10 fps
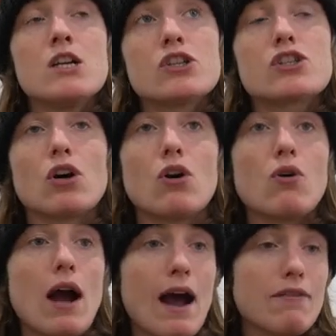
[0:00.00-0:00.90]

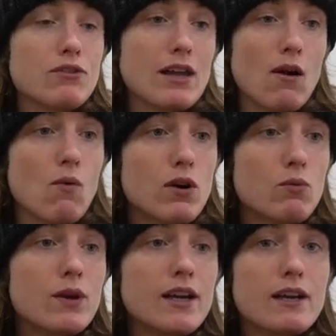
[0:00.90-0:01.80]
So after that
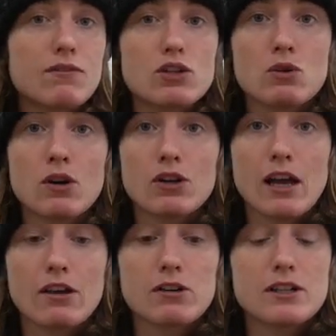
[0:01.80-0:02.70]
1 week, if the 200
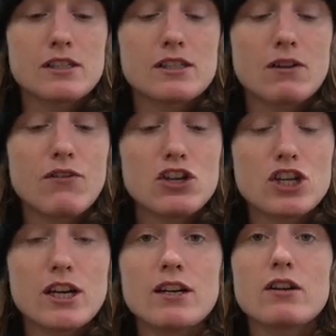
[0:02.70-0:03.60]
calories is
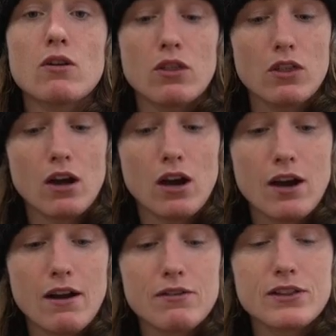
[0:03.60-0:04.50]
sufficient,
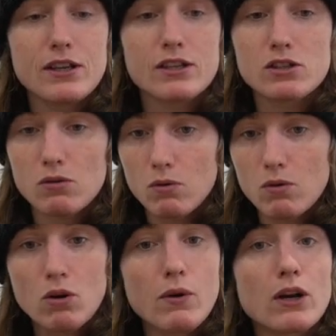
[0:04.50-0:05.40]
everything is
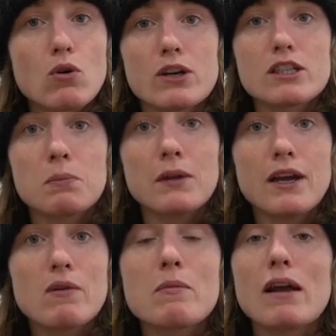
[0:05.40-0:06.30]
going according to
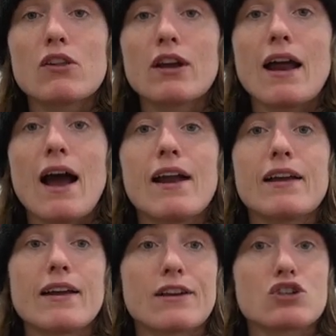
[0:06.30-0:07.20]
plan, we might look at
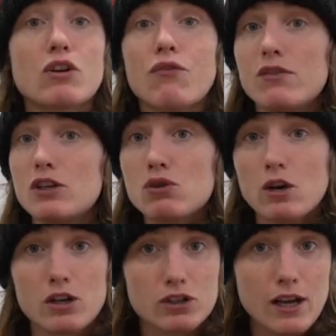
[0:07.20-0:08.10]
adding an extra 50 to
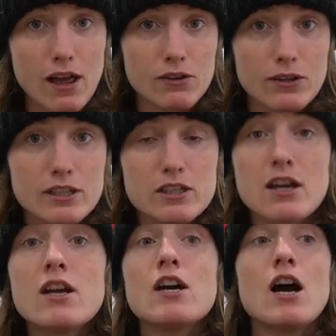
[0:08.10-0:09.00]
100 calories.
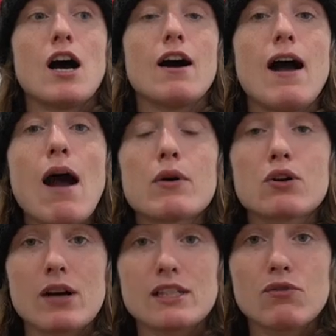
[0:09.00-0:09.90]
How
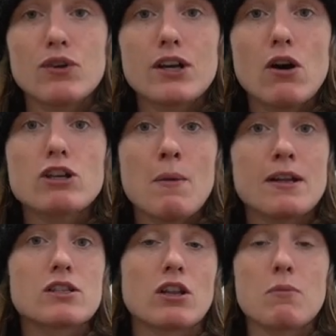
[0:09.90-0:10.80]
aggressive we go
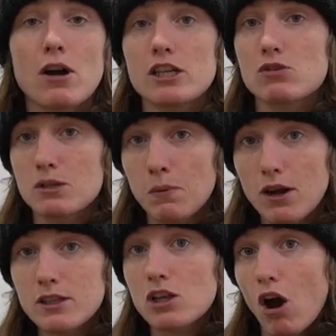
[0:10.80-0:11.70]
depends on the body's
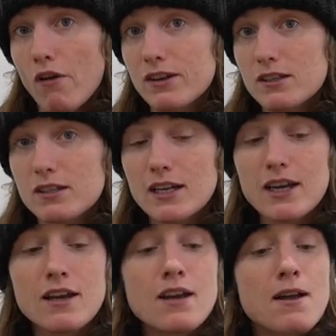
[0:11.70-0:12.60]
response,
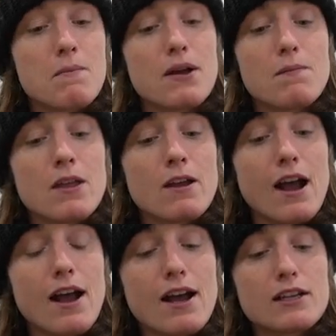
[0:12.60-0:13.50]
obviously, but
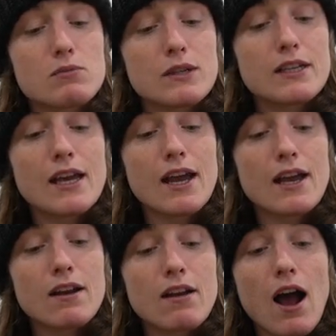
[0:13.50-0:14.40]
as we
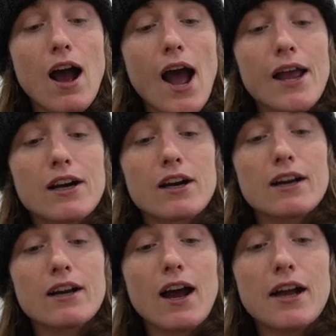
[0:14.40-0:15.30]
get higher
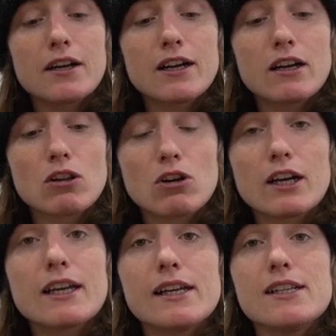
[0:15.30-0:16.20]
and higher in
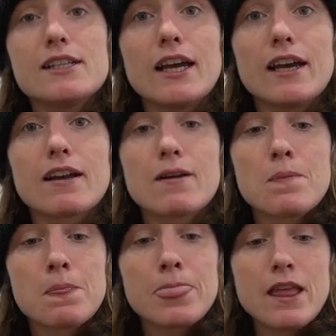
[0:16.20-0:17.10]
caloric intake,
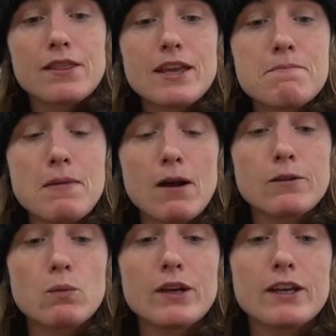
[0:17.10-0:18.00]
the amount
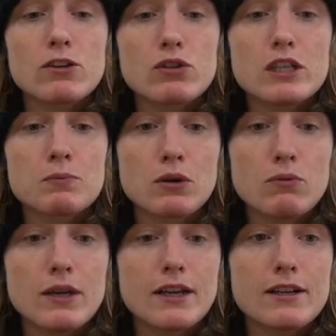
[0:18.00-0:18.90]
that we increase per
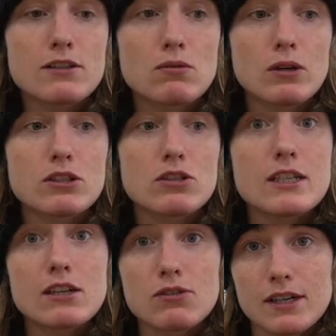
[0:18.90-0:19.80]
week is going to
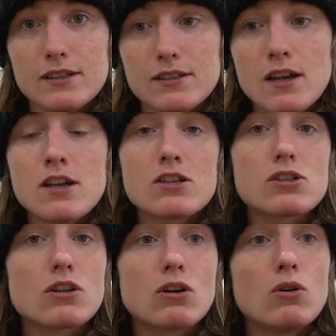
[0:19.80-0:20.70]
decrease.
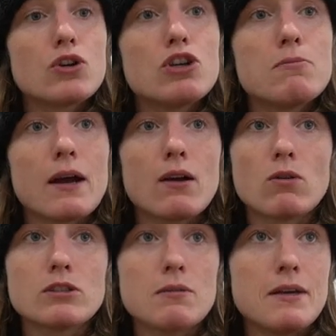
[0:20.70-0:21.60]
So you might
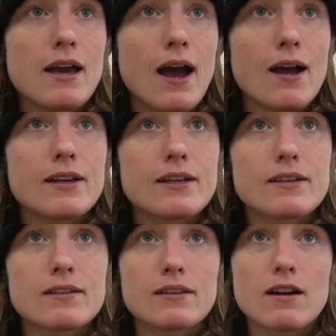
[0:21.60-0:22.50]
only be
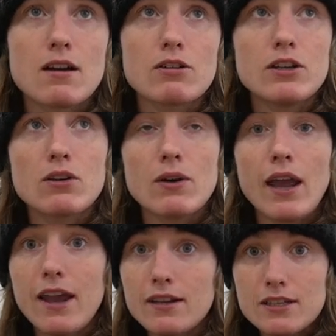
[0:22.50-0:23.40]
adding,
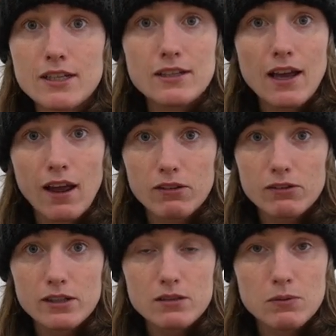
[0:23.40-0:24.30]
18
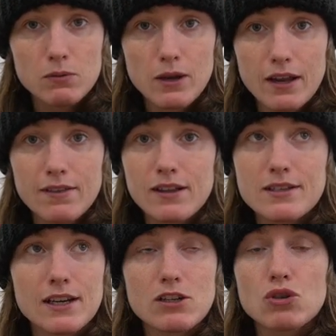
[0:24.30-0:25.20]
calories per week, and
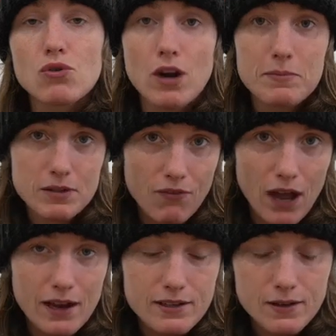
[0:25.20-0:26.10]
that's like 2 grams of
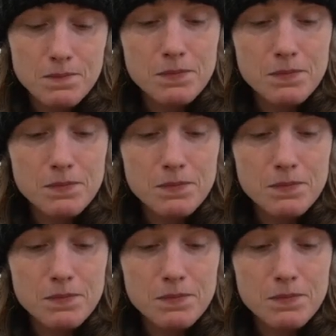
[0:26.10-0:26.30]
fat.